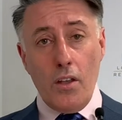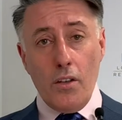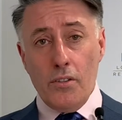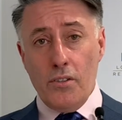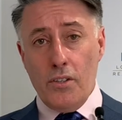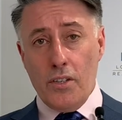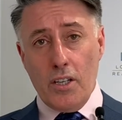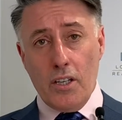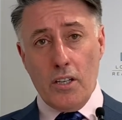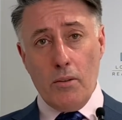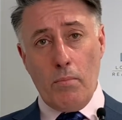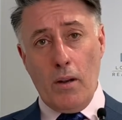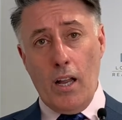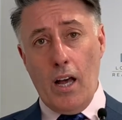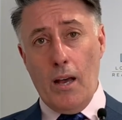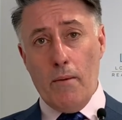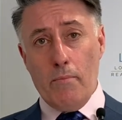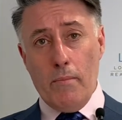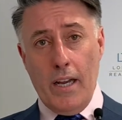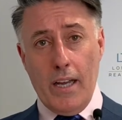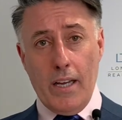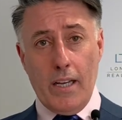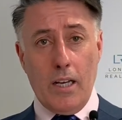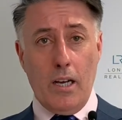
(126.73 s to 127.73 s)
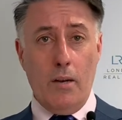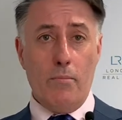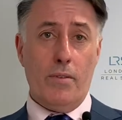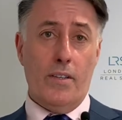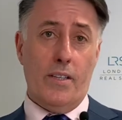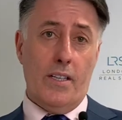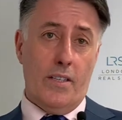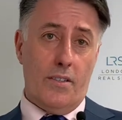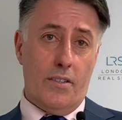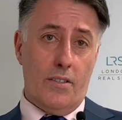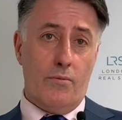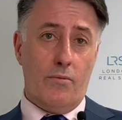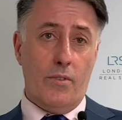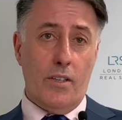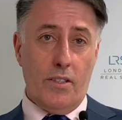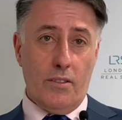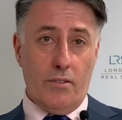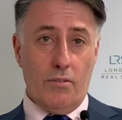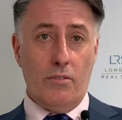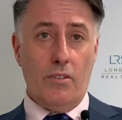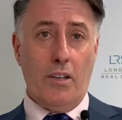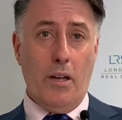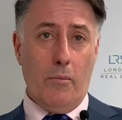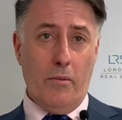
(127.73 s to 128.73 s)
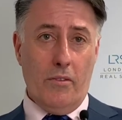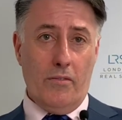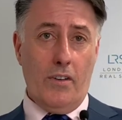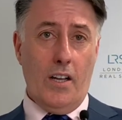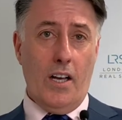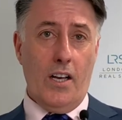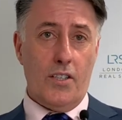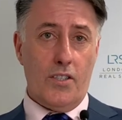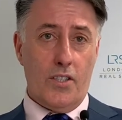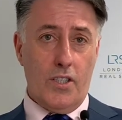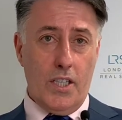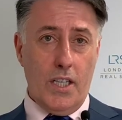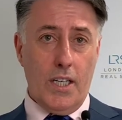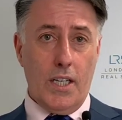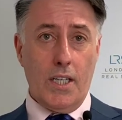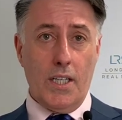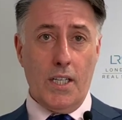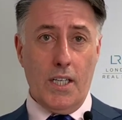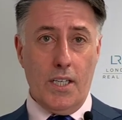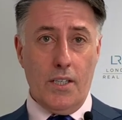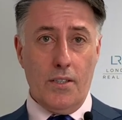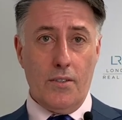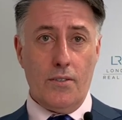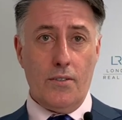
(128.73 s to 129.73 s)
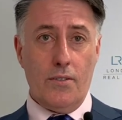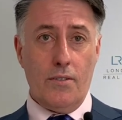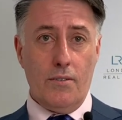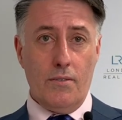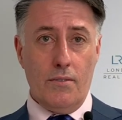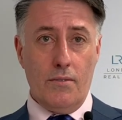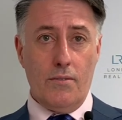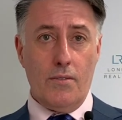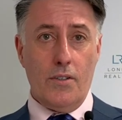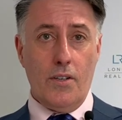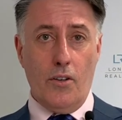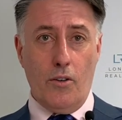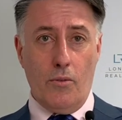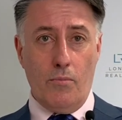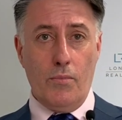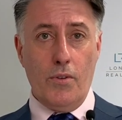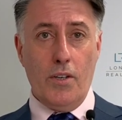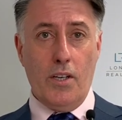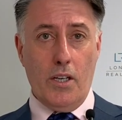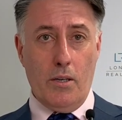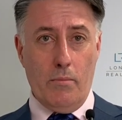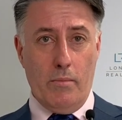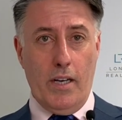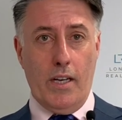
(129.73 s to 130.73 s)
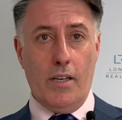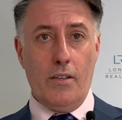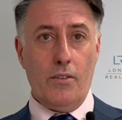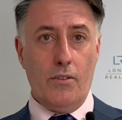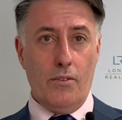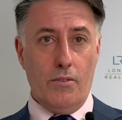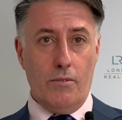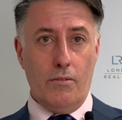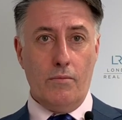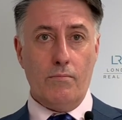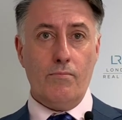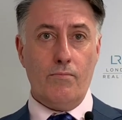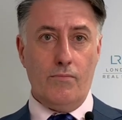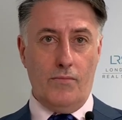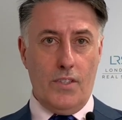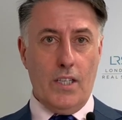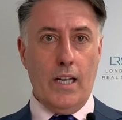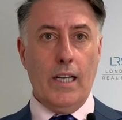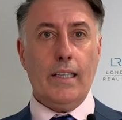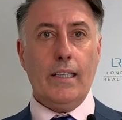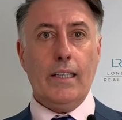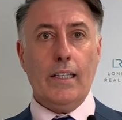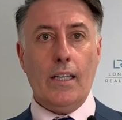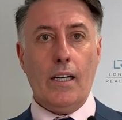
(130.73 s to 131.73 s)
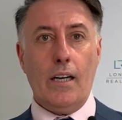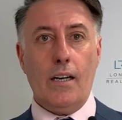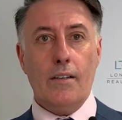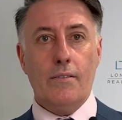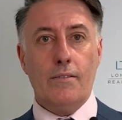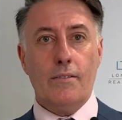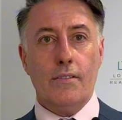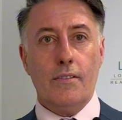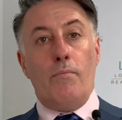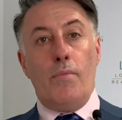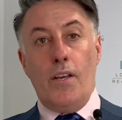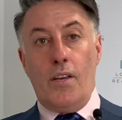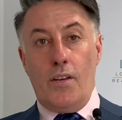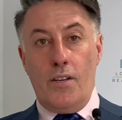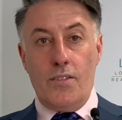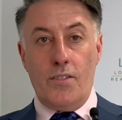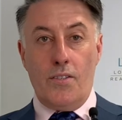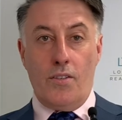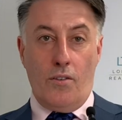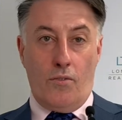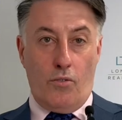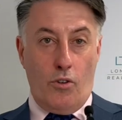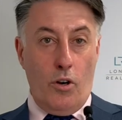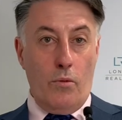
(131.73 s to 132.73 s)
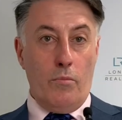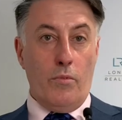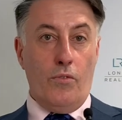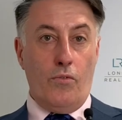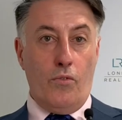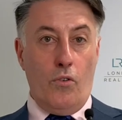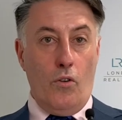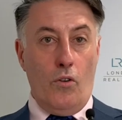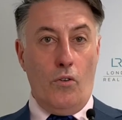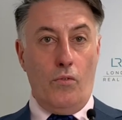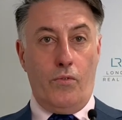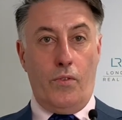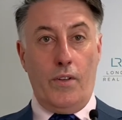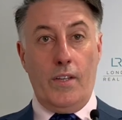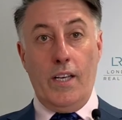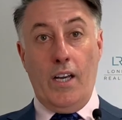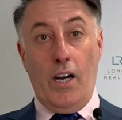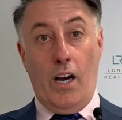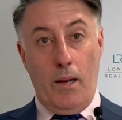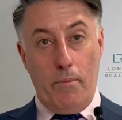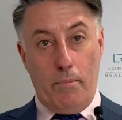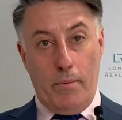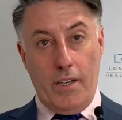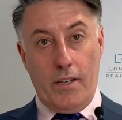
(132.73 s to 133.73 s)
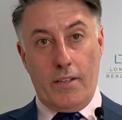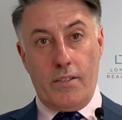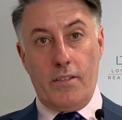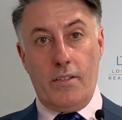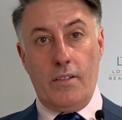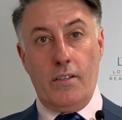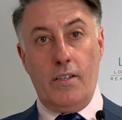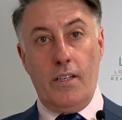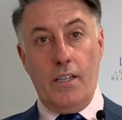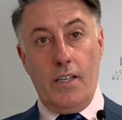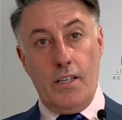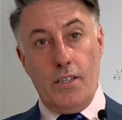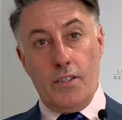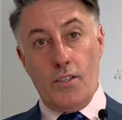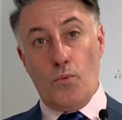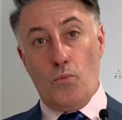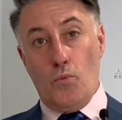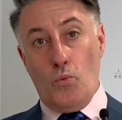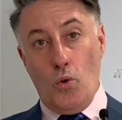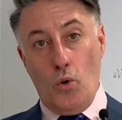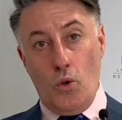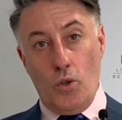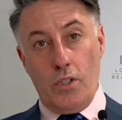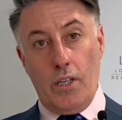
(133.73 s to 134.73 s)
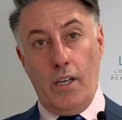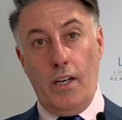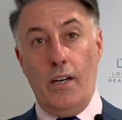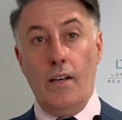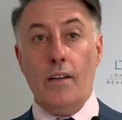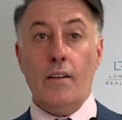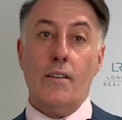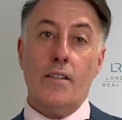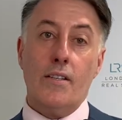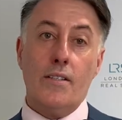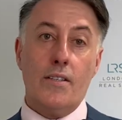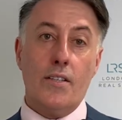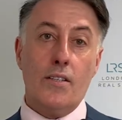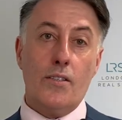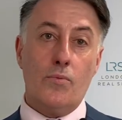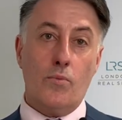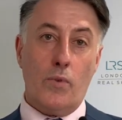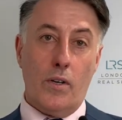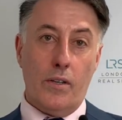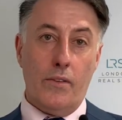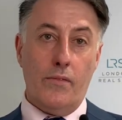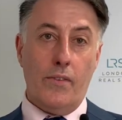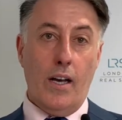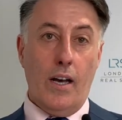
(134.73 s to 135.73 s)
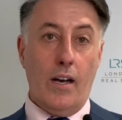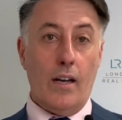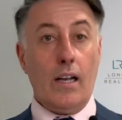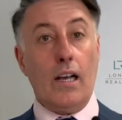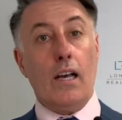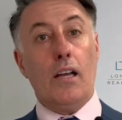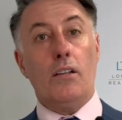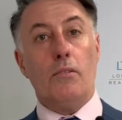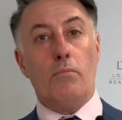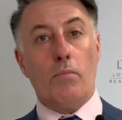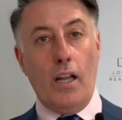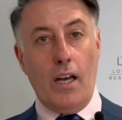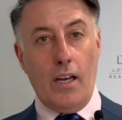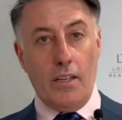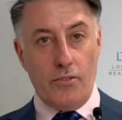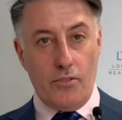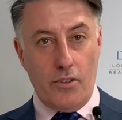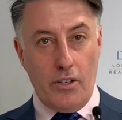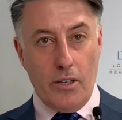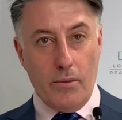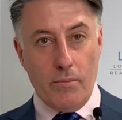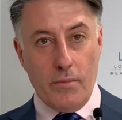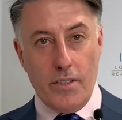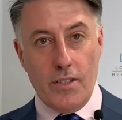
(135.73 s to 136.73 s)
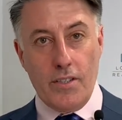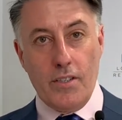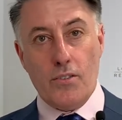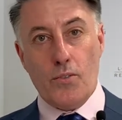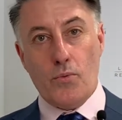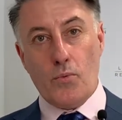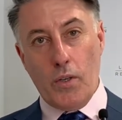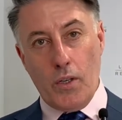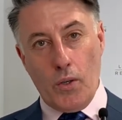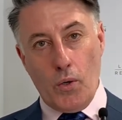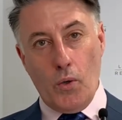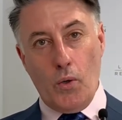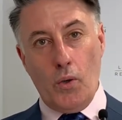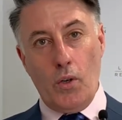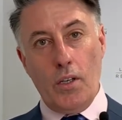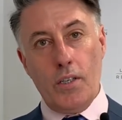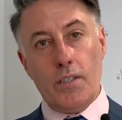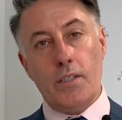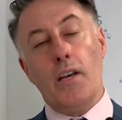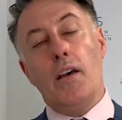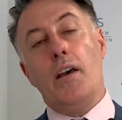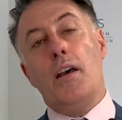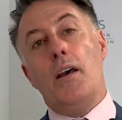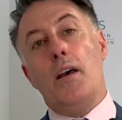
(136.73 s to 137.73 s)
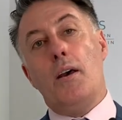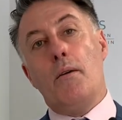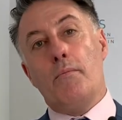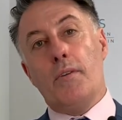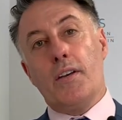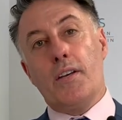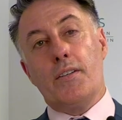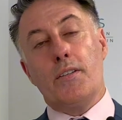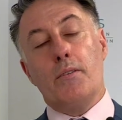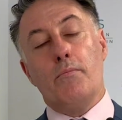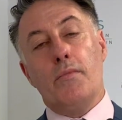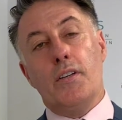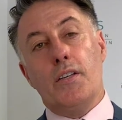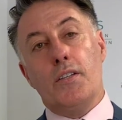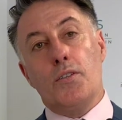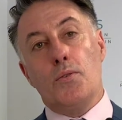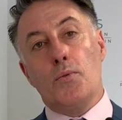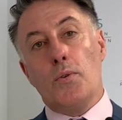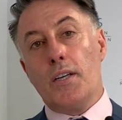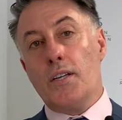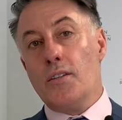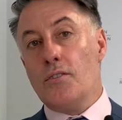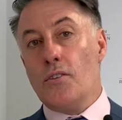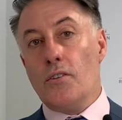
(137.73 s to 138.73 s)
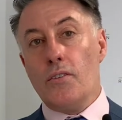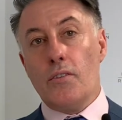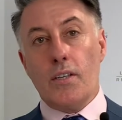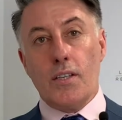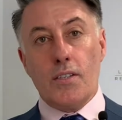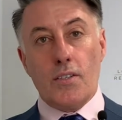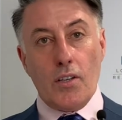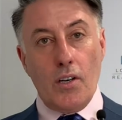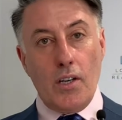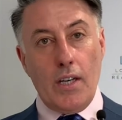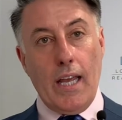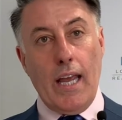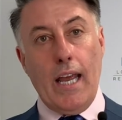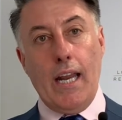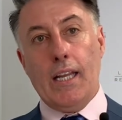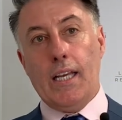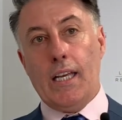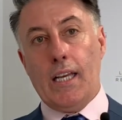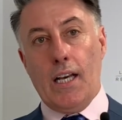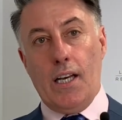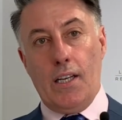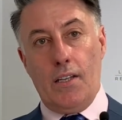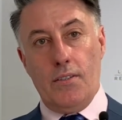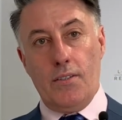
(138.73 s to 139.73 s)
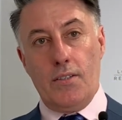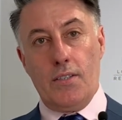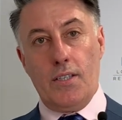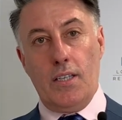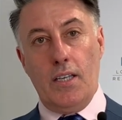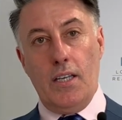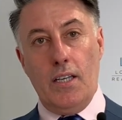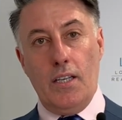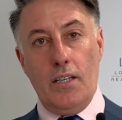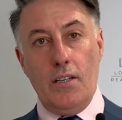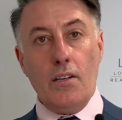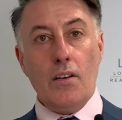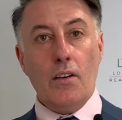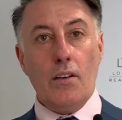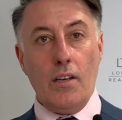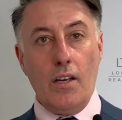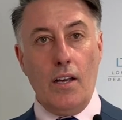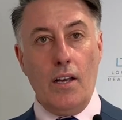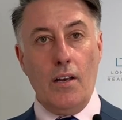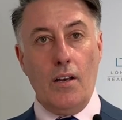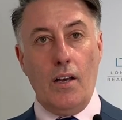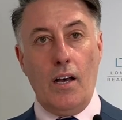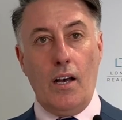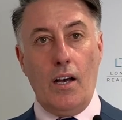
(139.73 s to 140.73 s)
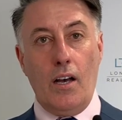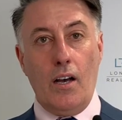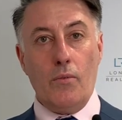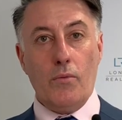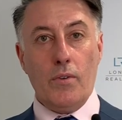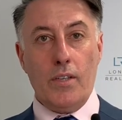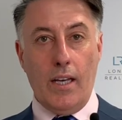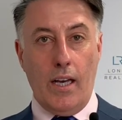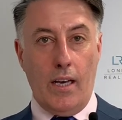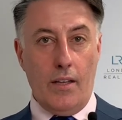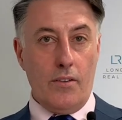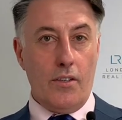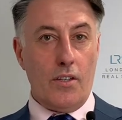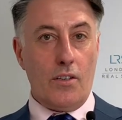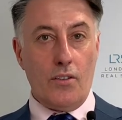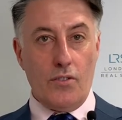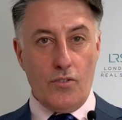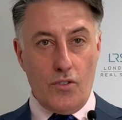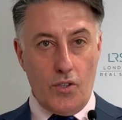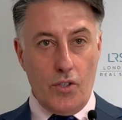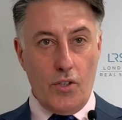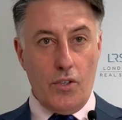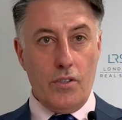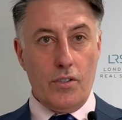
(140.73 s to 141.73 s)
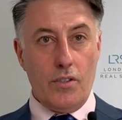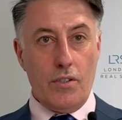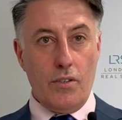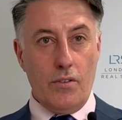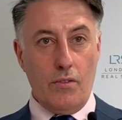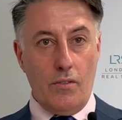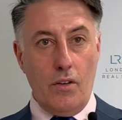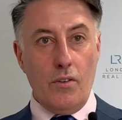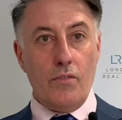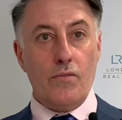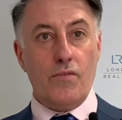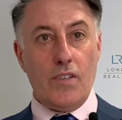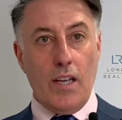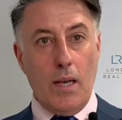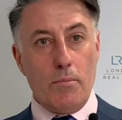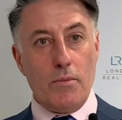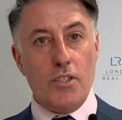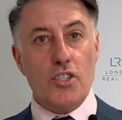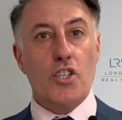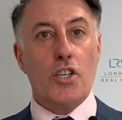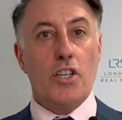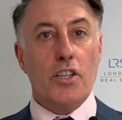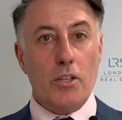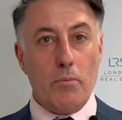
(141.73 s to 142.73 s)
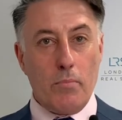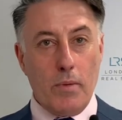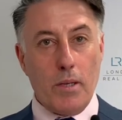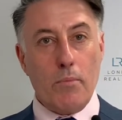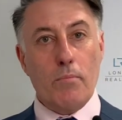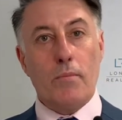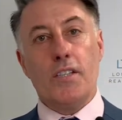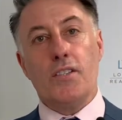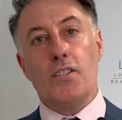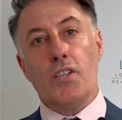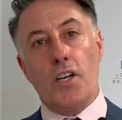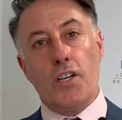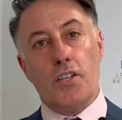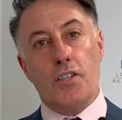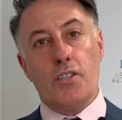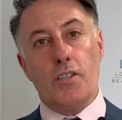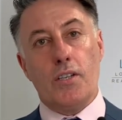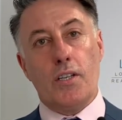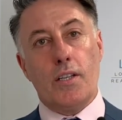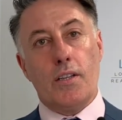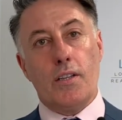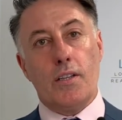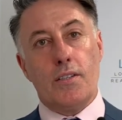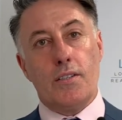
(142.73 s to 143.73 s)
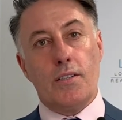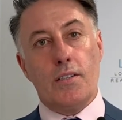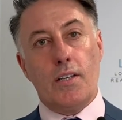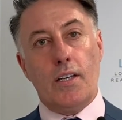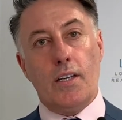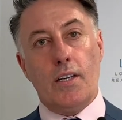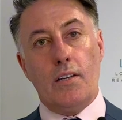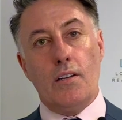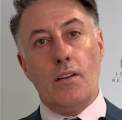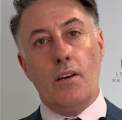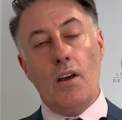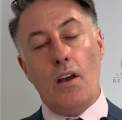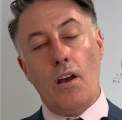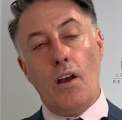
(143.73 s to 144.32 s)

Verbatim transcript: you can apply makeup, and that's a really good camouflage technique to, to help you get about your daily life. Because the chromophore for the iPixel is water, this is one of our colorblind treatments, as we call it, because it means we can do this on any color skin uh, without the concerns of, of damaging the pigmentation in the skin.